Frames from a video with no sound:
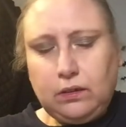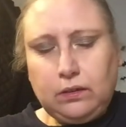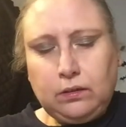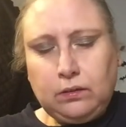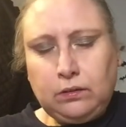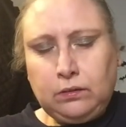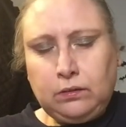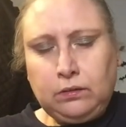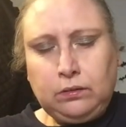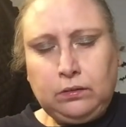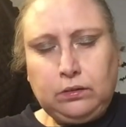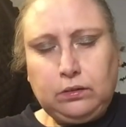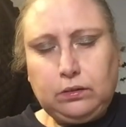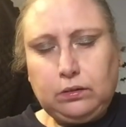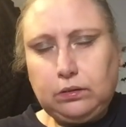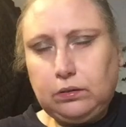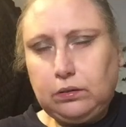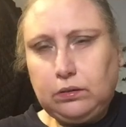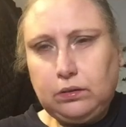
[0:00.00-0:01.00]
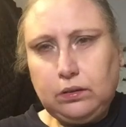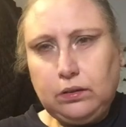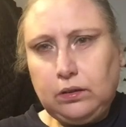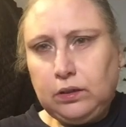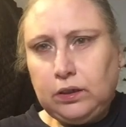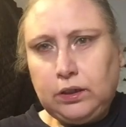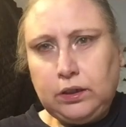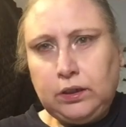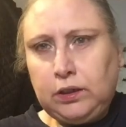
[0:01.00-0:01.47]
oh,
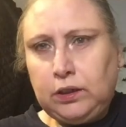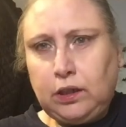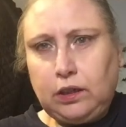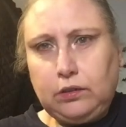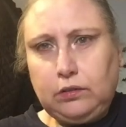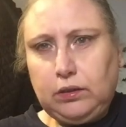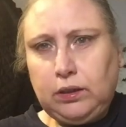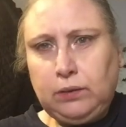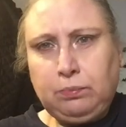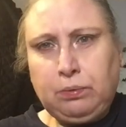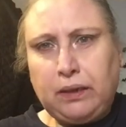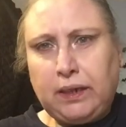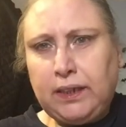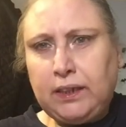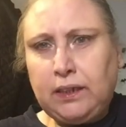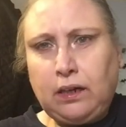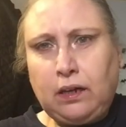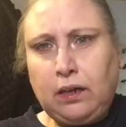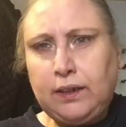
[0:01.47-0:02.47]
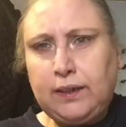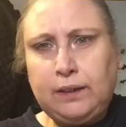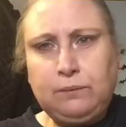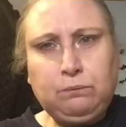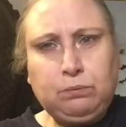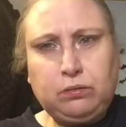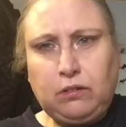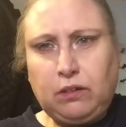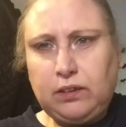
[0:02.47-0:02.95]
you know, you're paying high-end
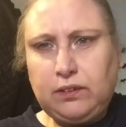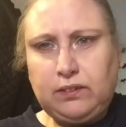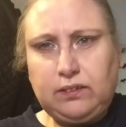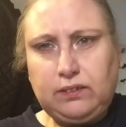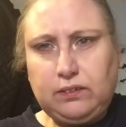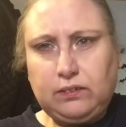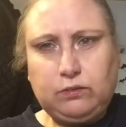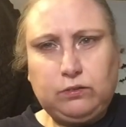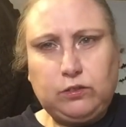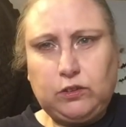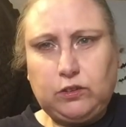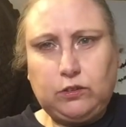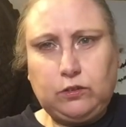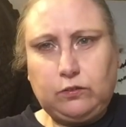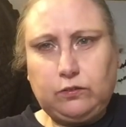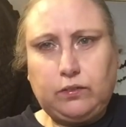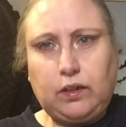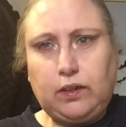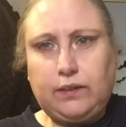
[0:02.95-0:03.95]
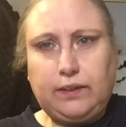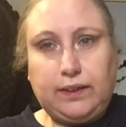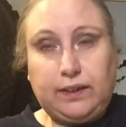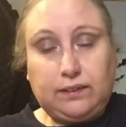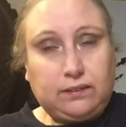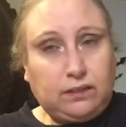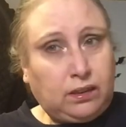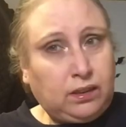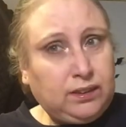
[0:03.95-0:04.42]
prices for stuff like
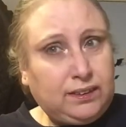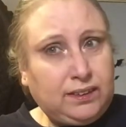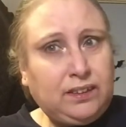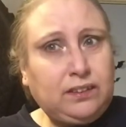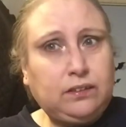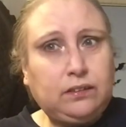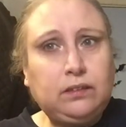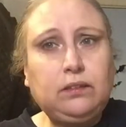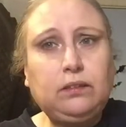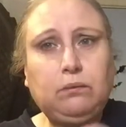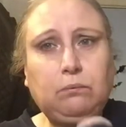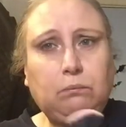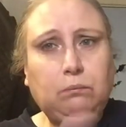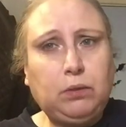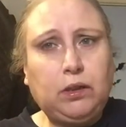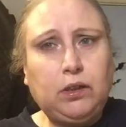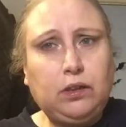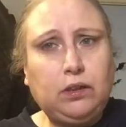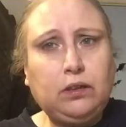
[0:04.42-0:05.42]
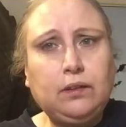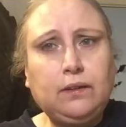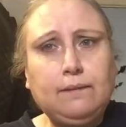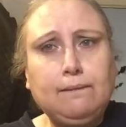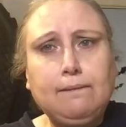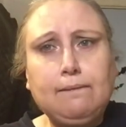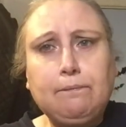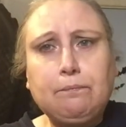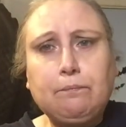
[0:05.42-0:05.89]
this. I didn't, but
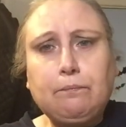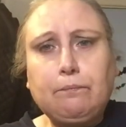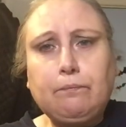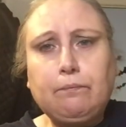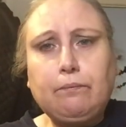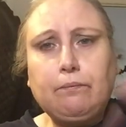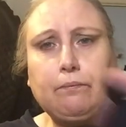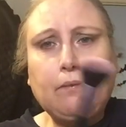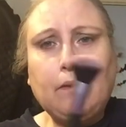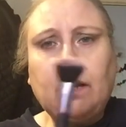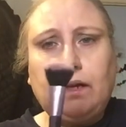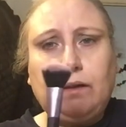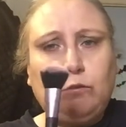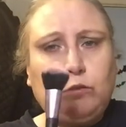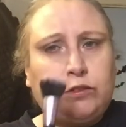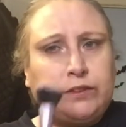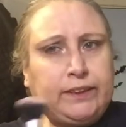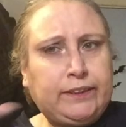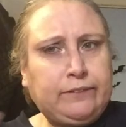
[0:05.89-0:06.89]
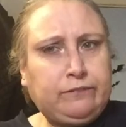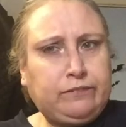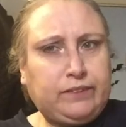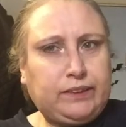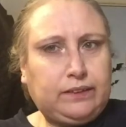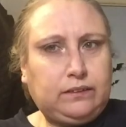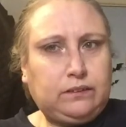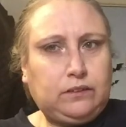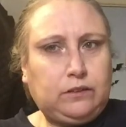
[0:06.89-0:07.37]
it was
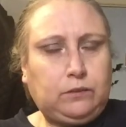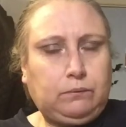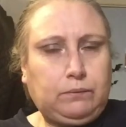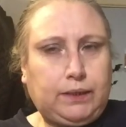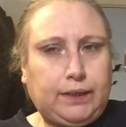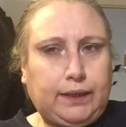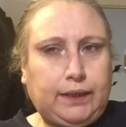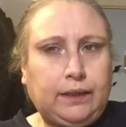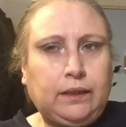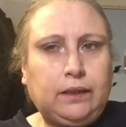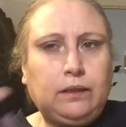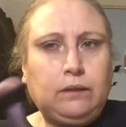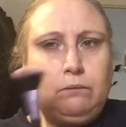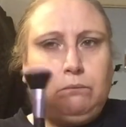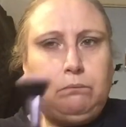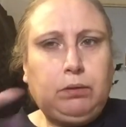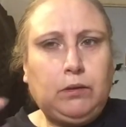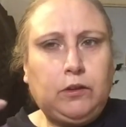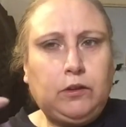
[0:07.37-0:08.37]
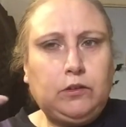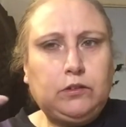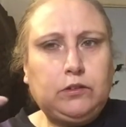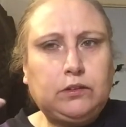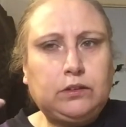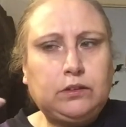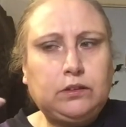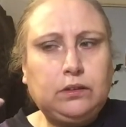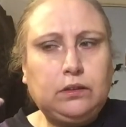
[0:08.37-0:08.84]
gifted to me. But,